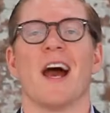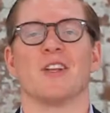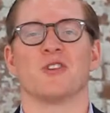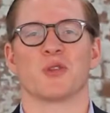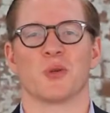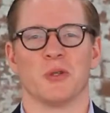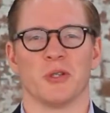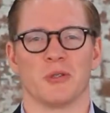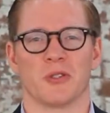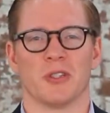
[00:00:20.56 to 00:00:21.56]
Anders
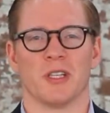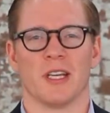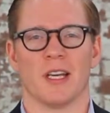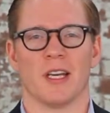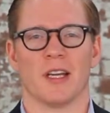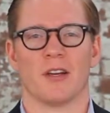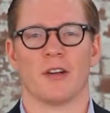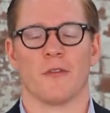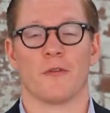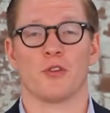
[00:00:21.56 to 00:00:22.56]
Sorman-Nilsson
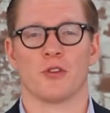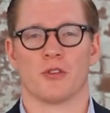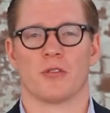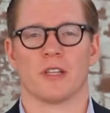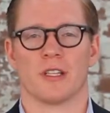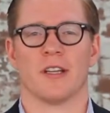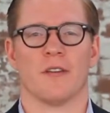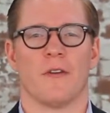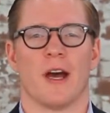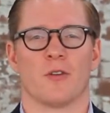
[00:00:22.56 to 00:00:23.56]
here, futurist and
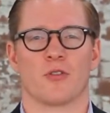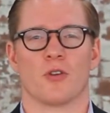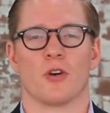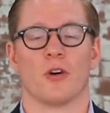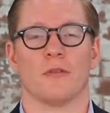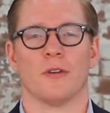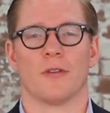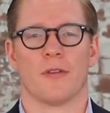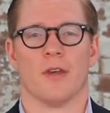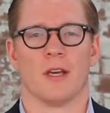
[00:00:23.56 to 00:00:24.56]
the founder of
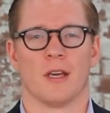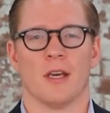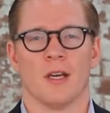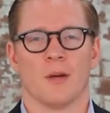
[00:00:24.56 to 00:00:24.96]
Think,